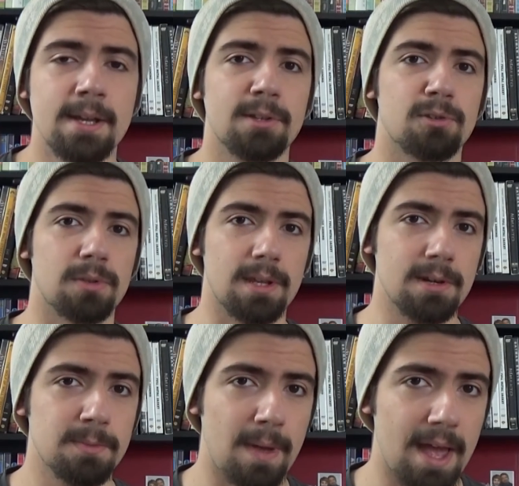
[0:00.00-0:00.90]
So the
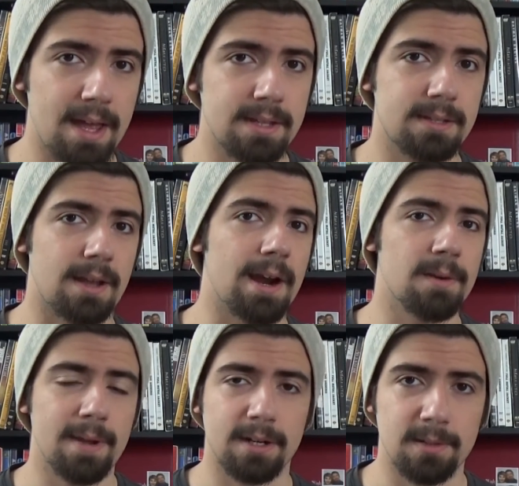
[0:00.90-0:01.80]
years pass, Iron
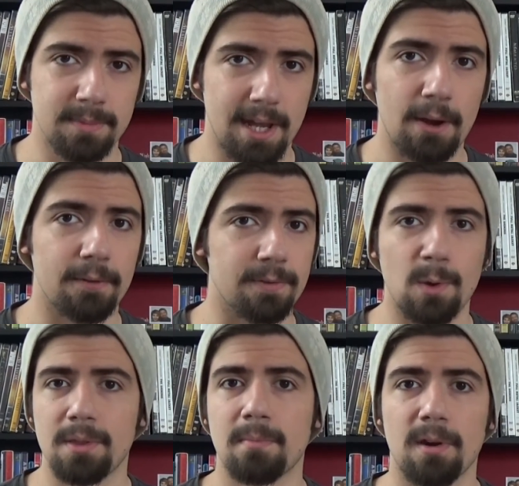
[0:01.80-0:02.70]
Man comes out, a few
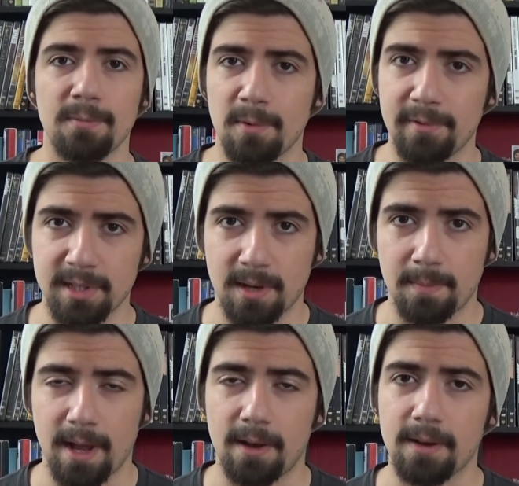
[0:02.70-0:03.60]
other Marvel movies
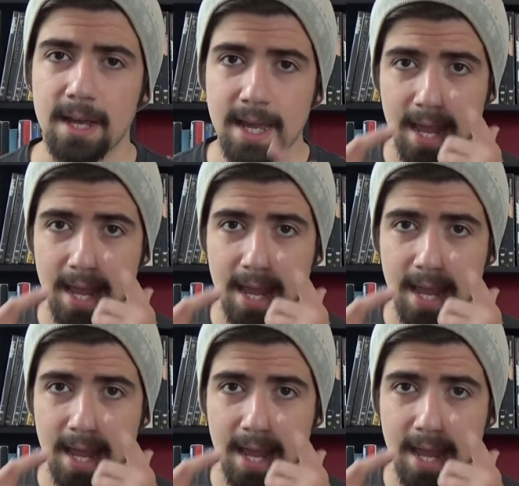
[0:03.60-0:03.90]
come out,